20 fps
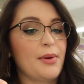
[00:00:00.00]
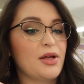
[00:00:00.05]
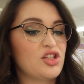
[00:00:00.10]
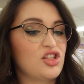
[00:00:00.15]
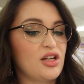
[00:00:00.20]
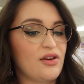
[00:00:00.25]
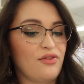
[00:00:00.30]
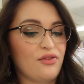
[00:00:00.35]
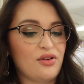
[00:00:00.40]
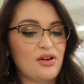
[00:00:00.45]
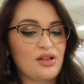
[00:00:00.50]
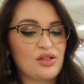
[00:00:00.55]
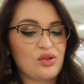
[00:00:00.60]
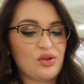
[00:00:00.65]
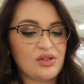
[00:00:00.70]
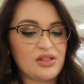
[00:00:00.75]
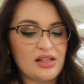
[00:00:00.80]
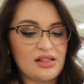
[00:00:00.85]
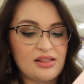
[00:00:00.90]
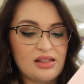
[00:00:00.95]
bunch of different
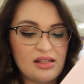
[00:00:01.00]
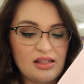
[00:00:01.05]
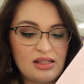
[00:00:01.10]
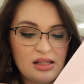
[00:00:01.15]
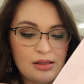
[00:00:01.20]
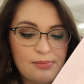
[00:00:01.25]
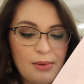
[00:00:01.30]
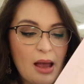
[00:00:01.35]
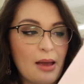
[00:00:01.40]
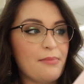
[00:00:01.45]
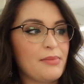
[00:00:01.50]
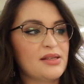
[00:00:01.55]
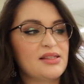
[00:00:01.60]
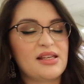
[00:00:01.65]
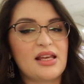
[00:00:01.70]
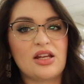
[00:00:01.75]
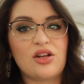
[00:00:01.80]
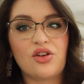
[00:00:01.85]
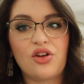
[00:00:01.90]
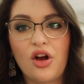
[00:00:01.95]
resources. This is by
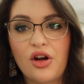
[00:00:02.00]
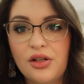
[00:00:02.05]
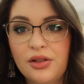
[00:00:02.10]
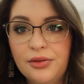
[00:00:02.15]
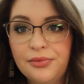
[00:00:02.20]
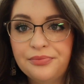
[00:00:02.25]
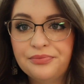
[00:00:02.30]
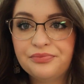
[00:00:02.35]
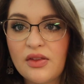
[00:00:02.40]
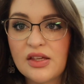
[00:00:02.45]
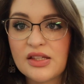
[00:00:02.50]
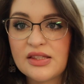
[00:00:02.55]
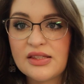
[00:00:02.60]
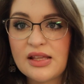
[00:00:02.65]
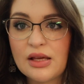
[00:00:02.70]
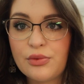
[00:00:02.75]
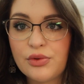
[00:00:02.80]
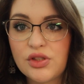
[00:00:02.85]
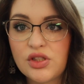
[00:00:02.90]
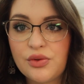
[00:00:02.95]
Miss Kindergarten. This
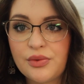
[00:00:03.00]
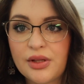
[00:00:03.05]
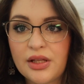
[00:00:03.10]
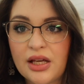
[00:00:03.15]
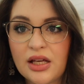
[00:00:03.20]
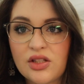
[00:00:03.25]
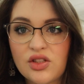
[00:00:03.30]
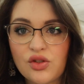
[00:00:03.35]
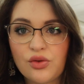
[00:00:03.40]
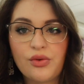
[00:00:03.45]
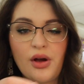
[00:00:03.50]
they will do when they get to